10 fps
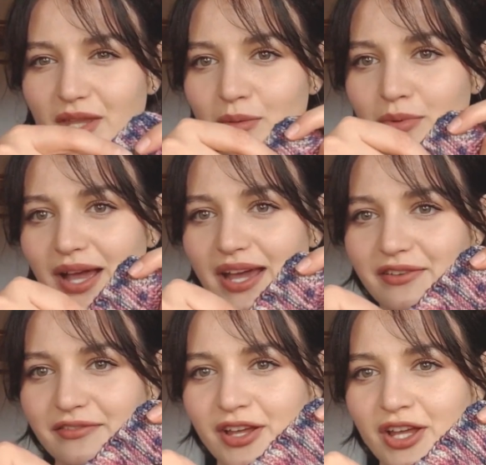but kind
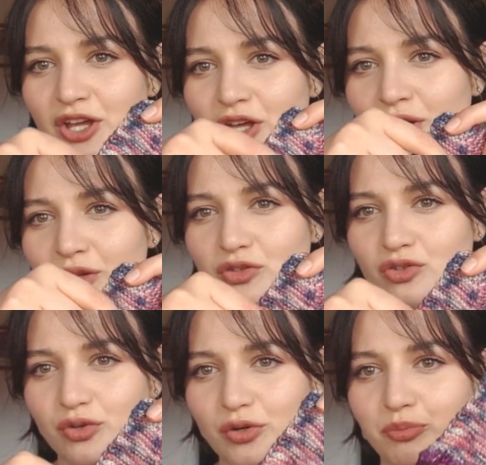of
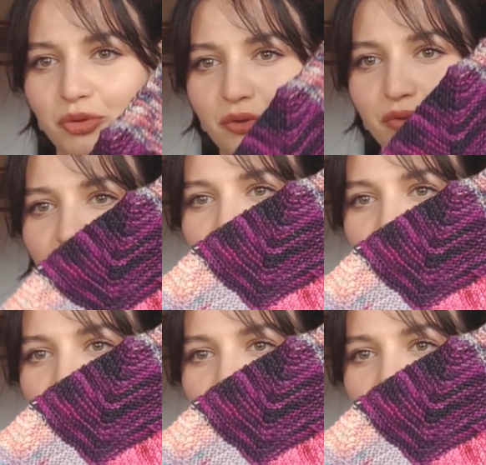drew blues